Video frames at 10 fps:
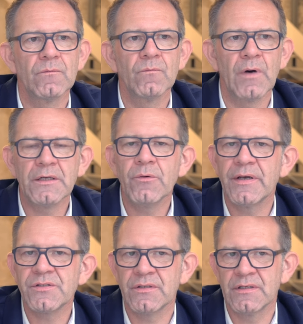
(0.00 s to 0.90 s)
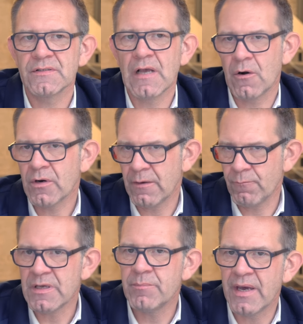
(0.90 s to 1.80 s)
one question is how
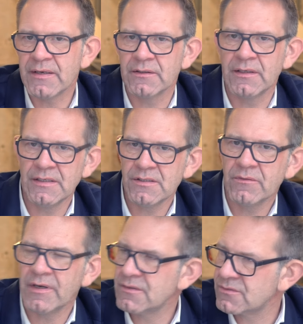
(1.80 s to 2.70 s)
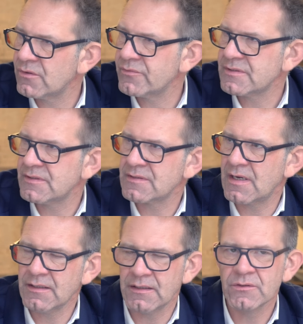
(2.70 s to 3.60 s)
can we better integrate service
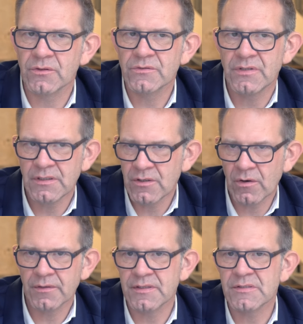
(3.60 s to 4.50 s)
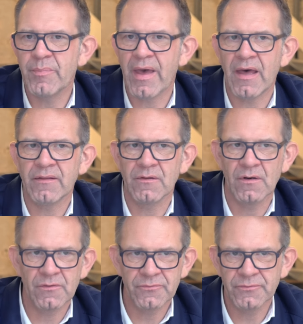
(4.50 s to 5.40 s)
design and continue on this path
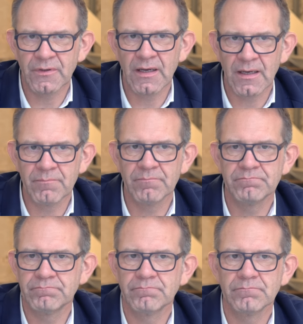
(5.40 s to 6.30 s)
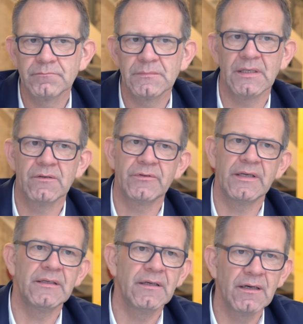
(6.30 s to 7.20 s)
of um, kind of
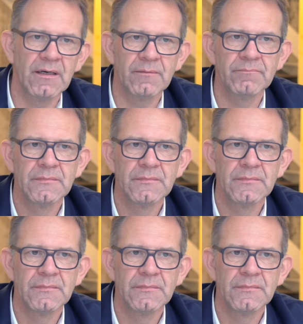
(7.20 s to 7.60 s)
a uh,